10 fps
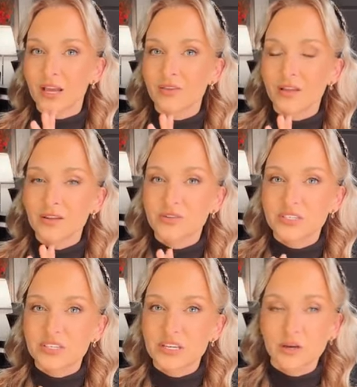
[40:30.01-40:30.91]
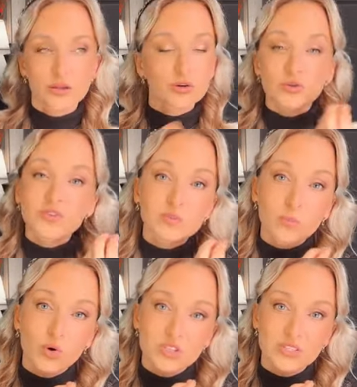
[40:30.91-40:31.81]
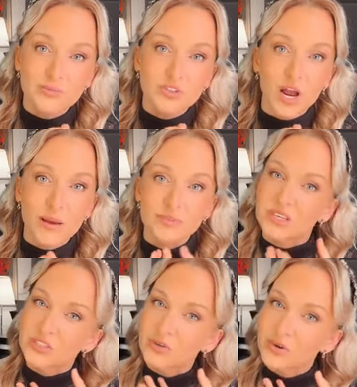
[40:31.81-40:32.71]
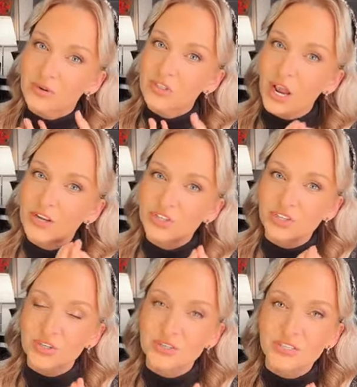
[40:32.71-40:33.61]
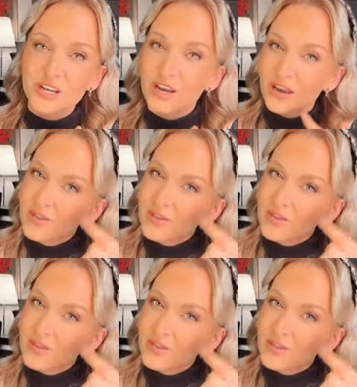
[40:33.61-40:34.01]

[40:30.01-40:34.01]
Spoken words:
and then you see a lot of spots sometimes getting irritations,